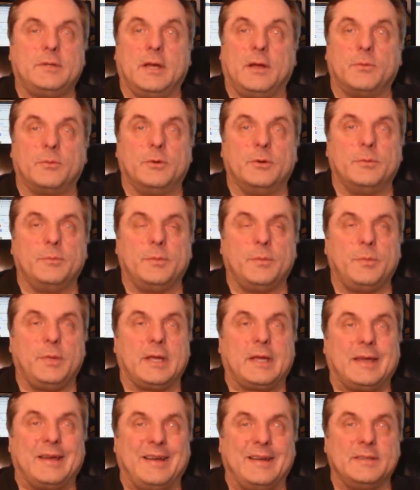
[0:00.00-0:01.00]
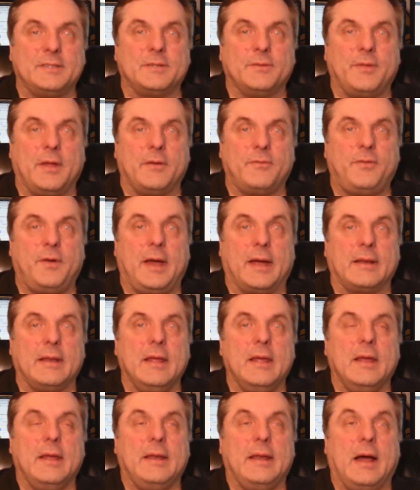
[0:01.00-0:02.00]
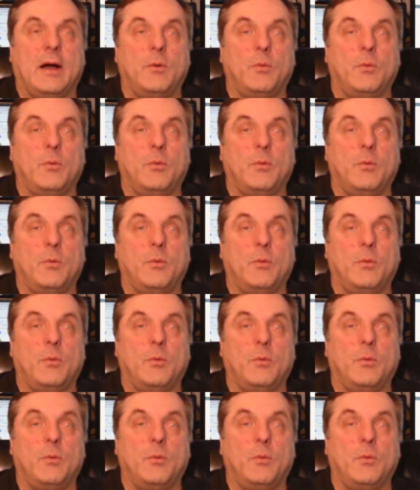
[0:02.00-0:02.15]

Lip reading: room because of that fact. Now,